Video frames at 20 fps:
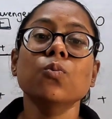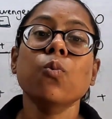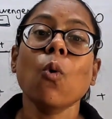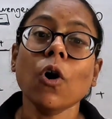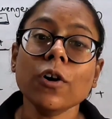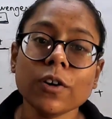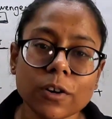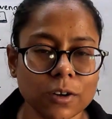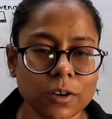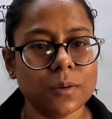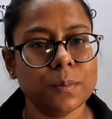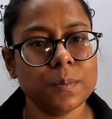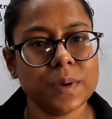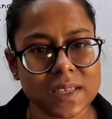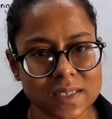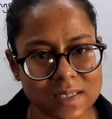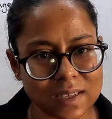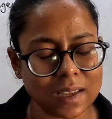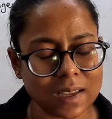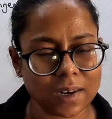water,
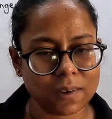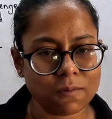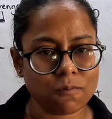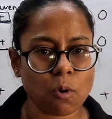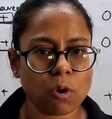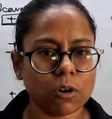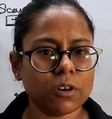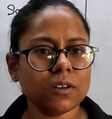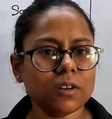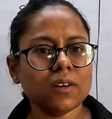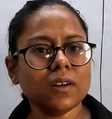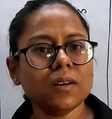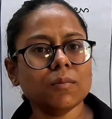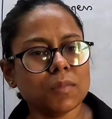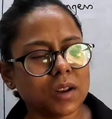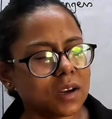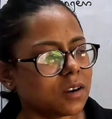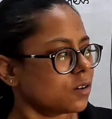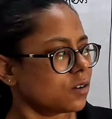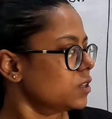basically water
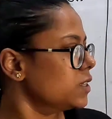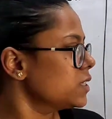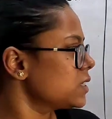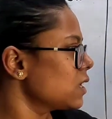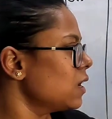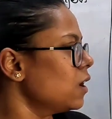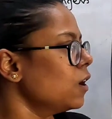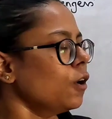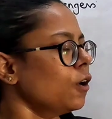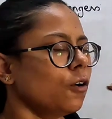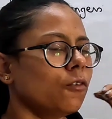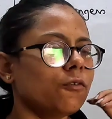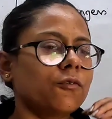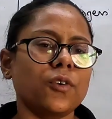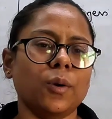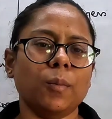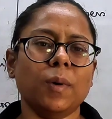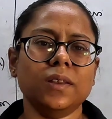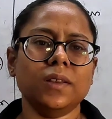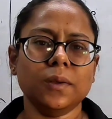and minerals
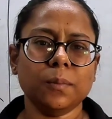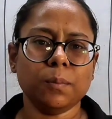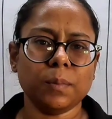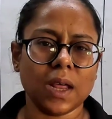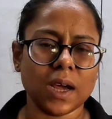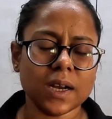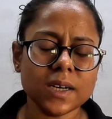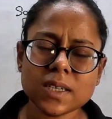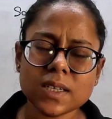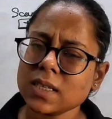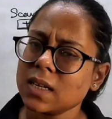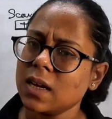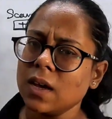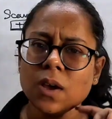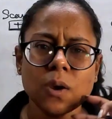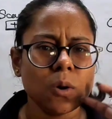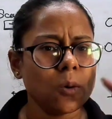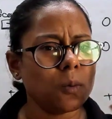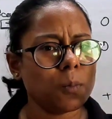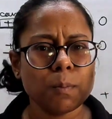from other
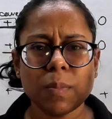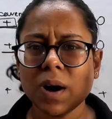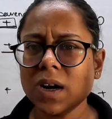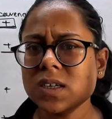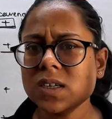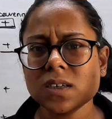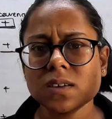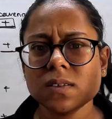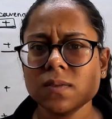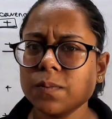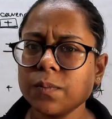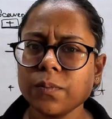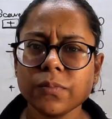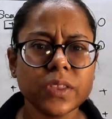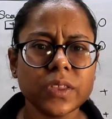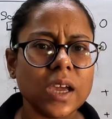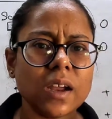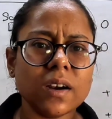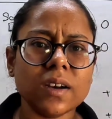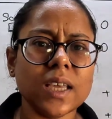plants, but
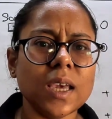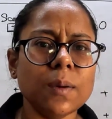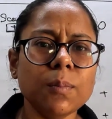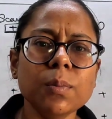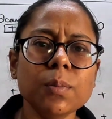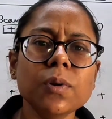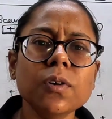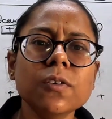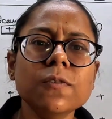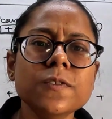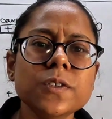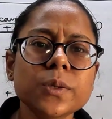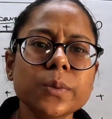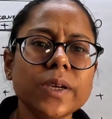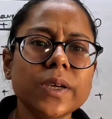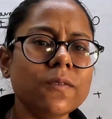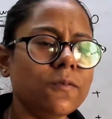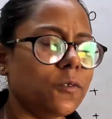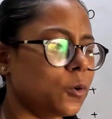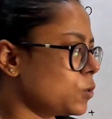they are capable of
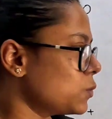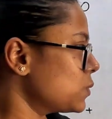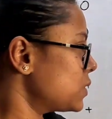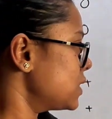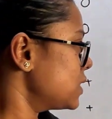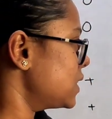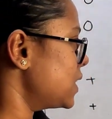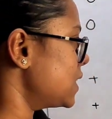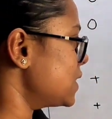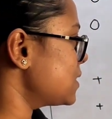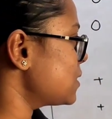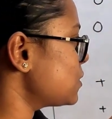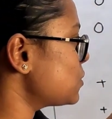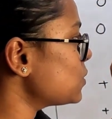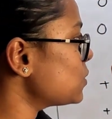doing photosynthesis.